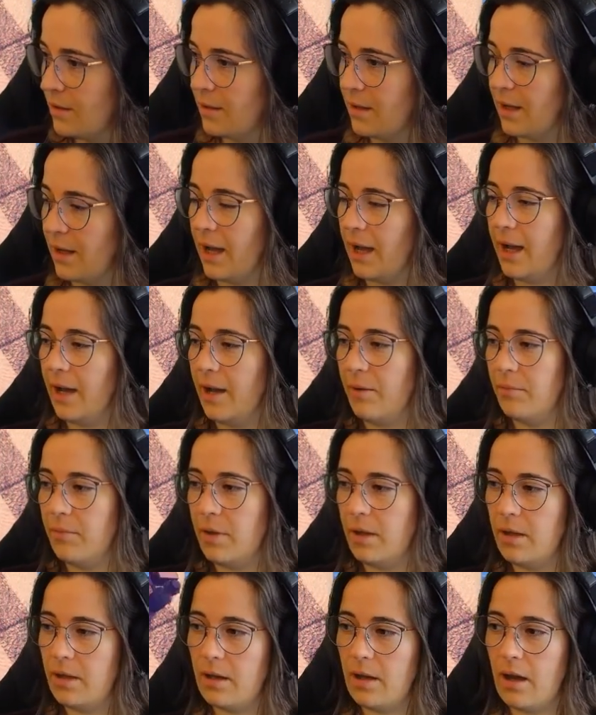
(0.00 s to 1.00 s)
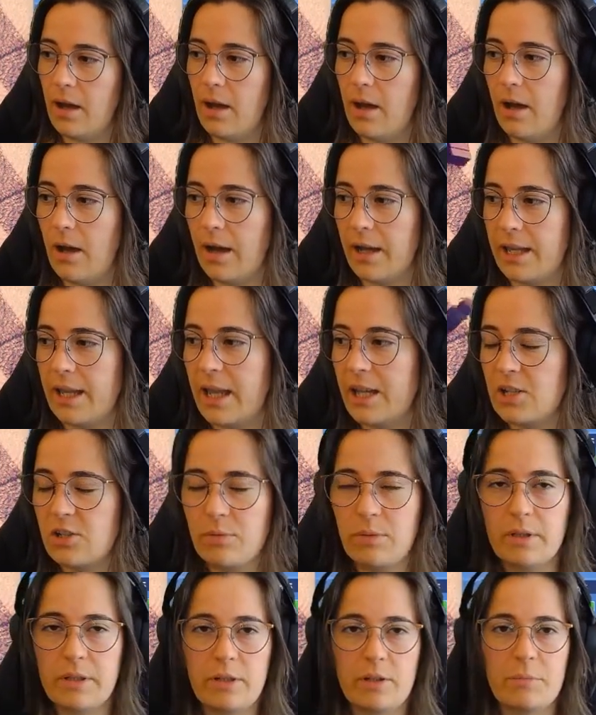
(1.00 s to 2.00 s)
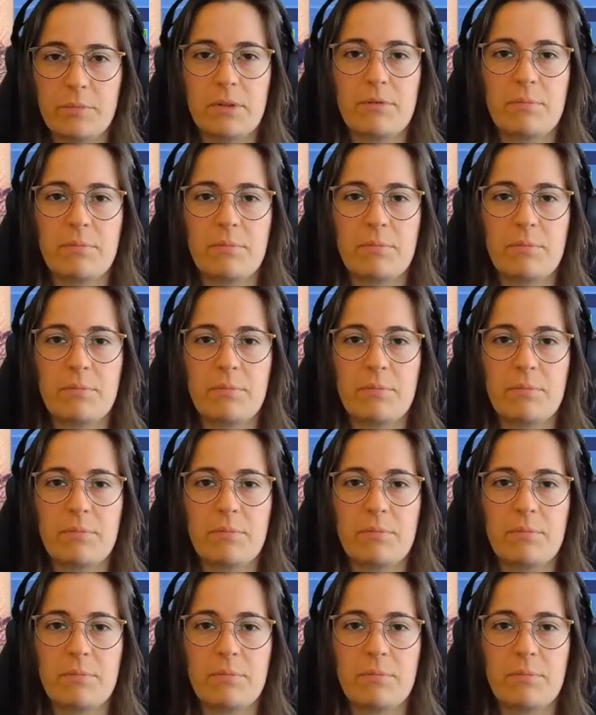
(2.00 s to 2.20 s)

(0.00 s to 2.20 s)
Um, I can do a little bit of